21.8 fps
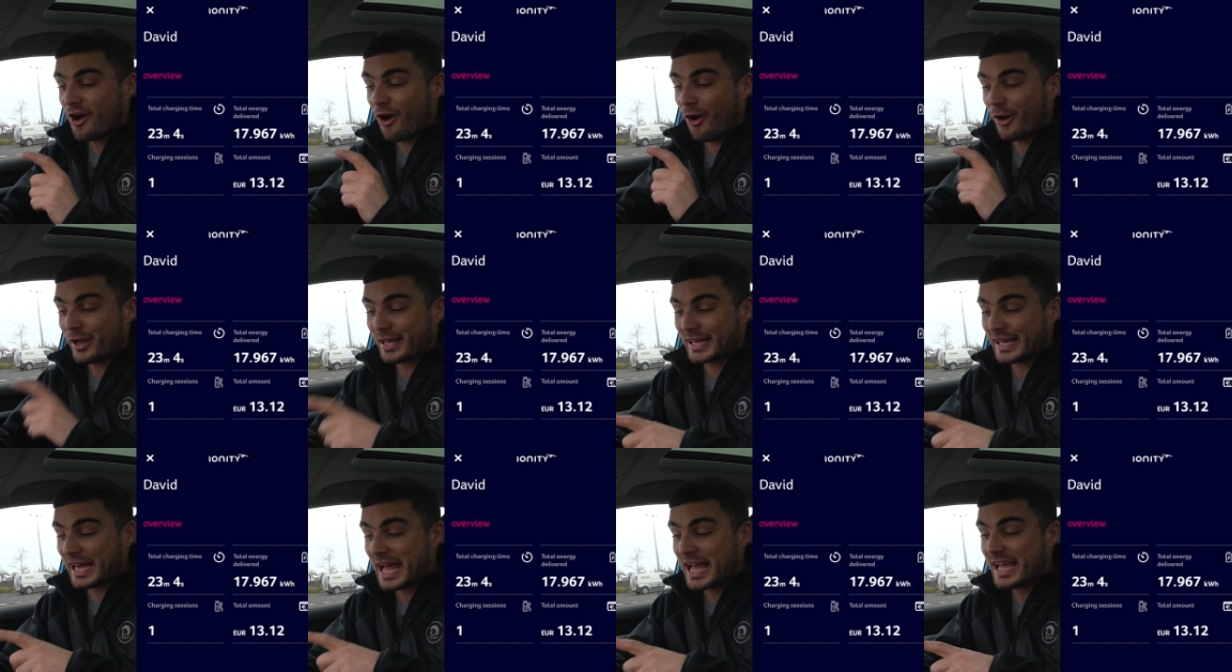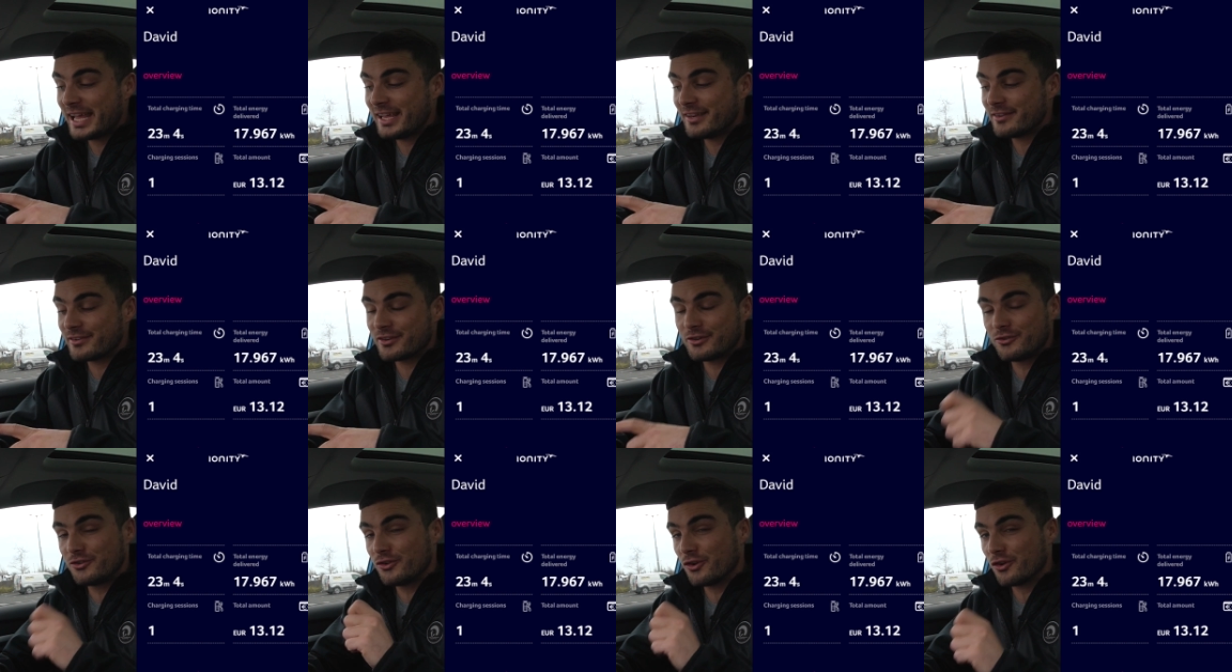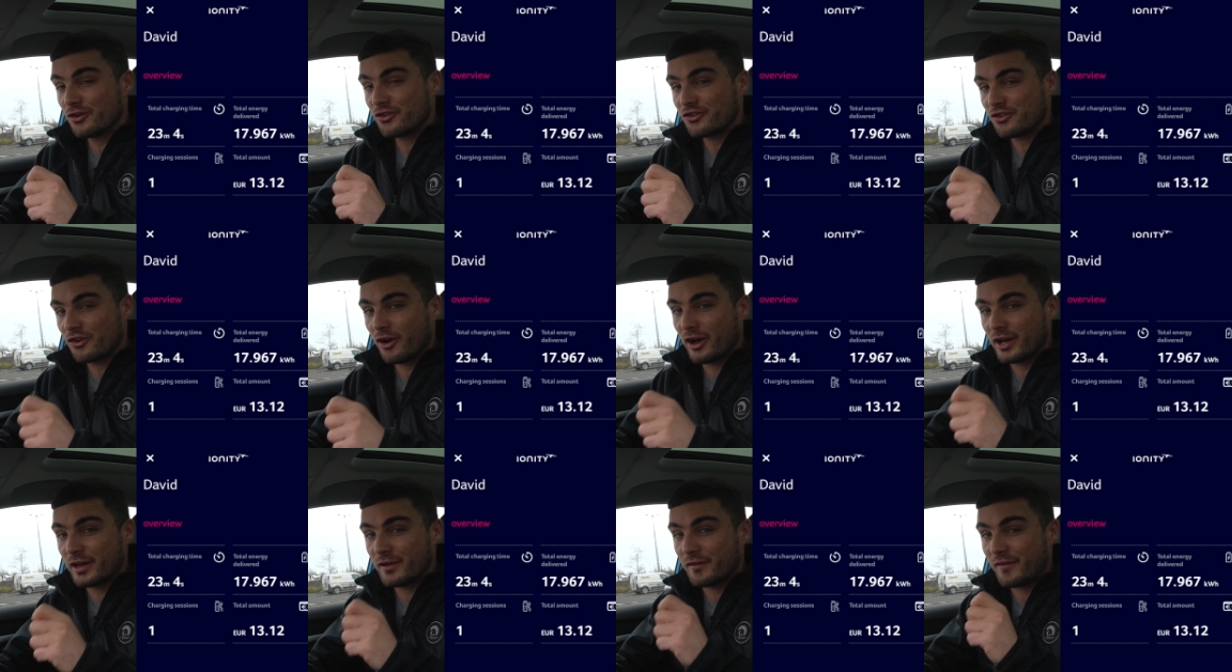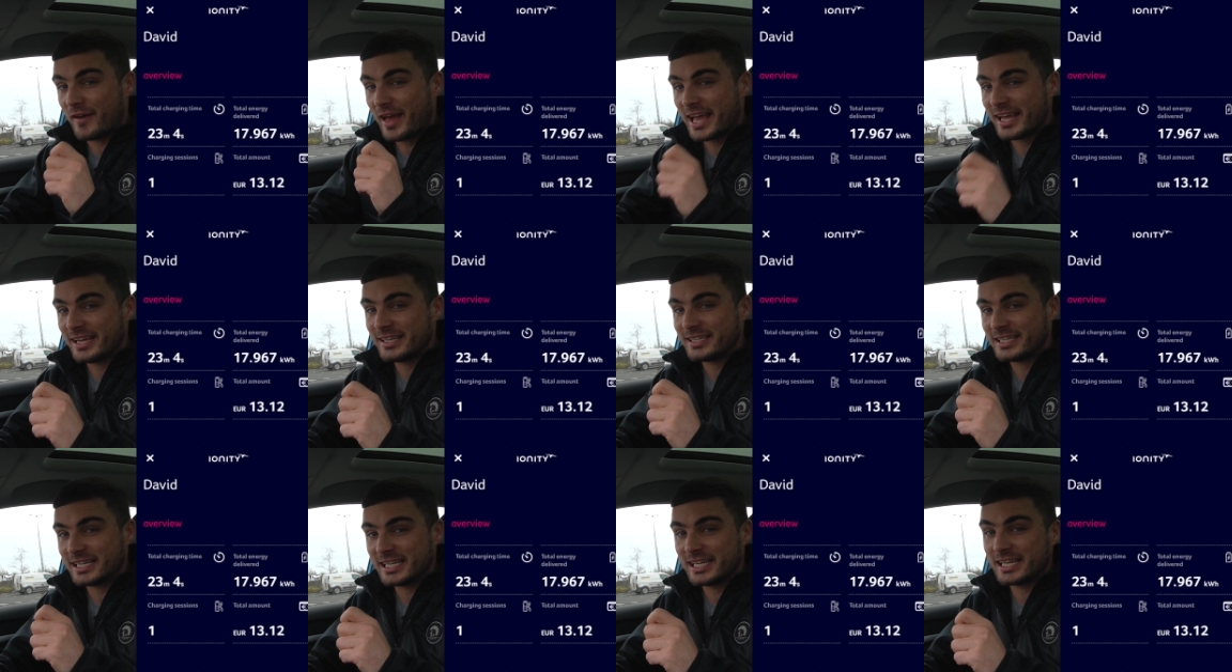I gained just shy of
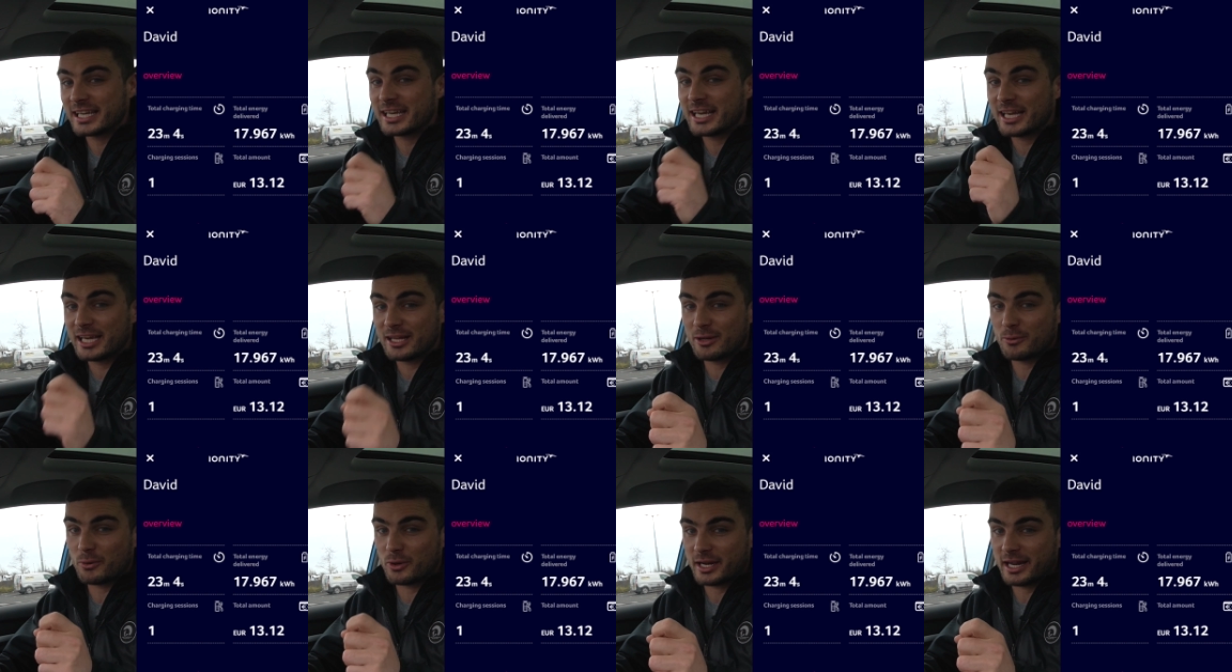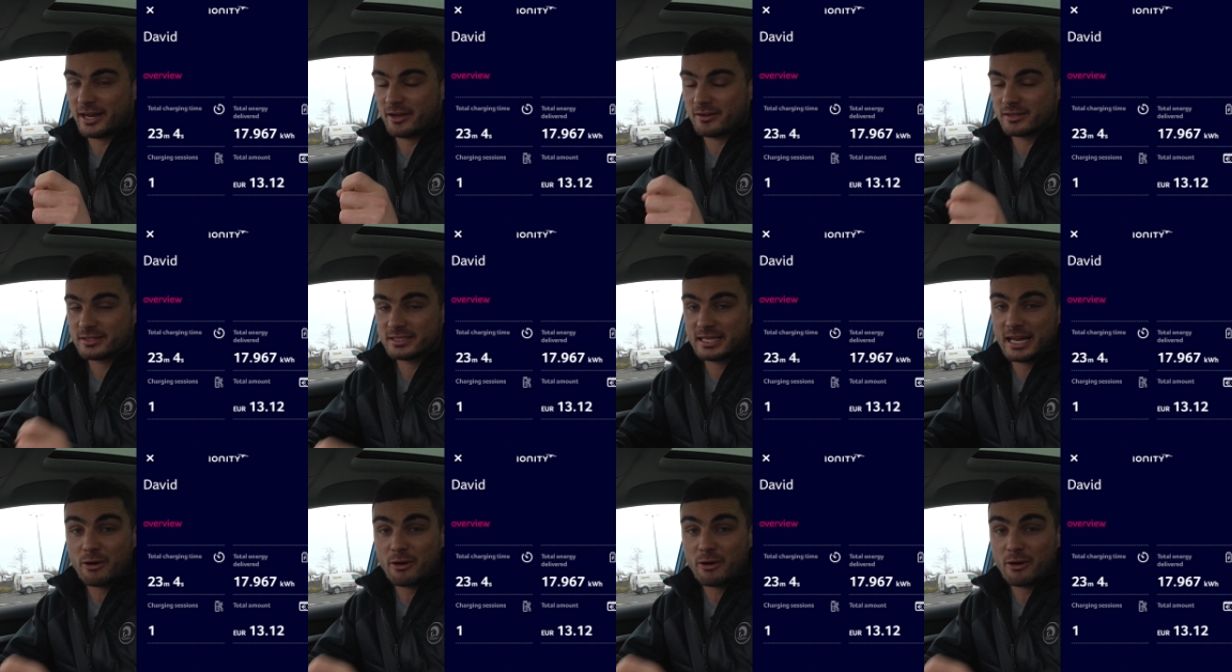18 kilowatt hours.